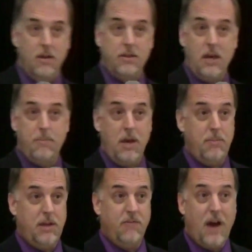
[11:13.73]
That may
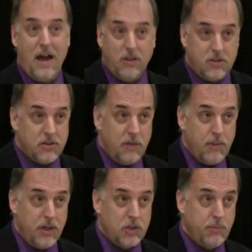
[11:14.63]
be violence they've been
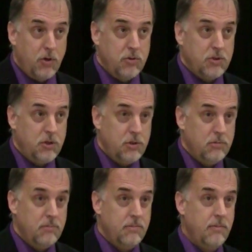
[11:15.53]
exposed to.
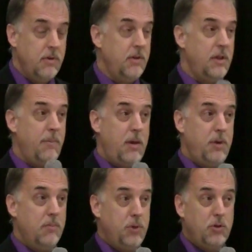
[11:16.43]
That may be
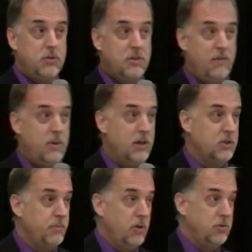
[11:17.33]
abuse they've been
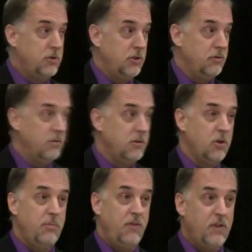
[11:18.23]
exposed to. Could
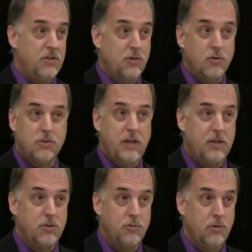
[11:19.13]
be physical,
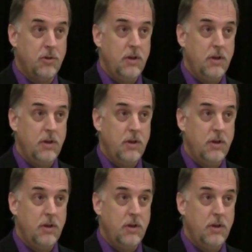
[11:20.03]
sexual.